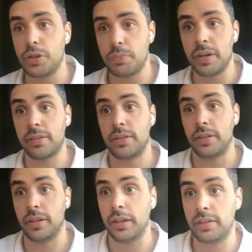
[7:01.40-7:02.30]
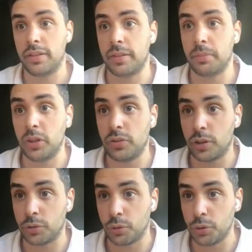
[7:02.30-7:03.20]
which makes the system
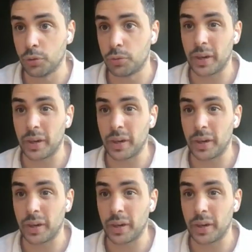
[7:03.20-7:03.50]
easier to use.